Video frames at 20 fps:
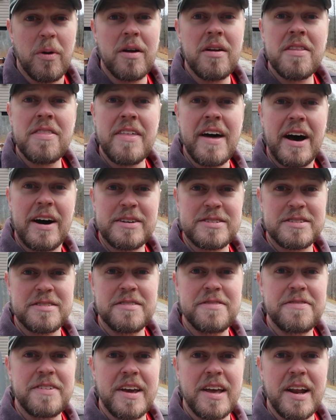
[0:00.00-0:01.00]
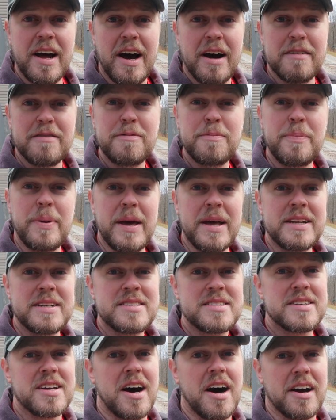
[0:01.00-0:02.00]
1,000 feet of
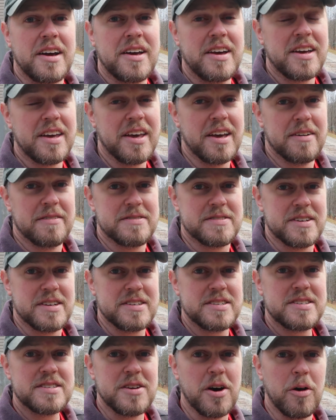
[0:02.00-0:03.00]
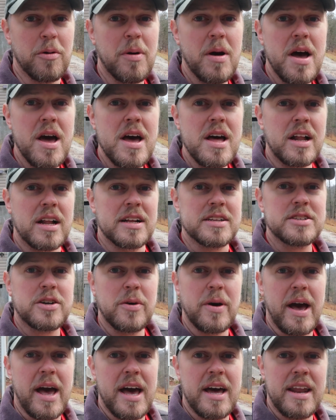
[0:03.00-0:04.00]
penstock gives us. So let's
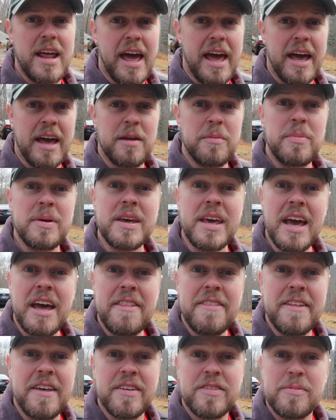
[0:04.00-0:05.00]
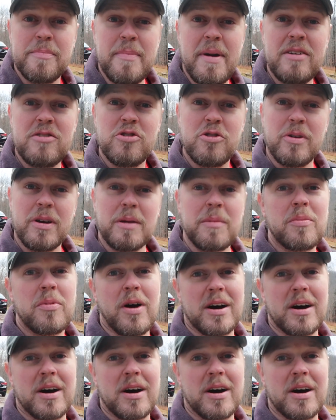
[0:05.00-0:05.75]
go ahead and begin this measuring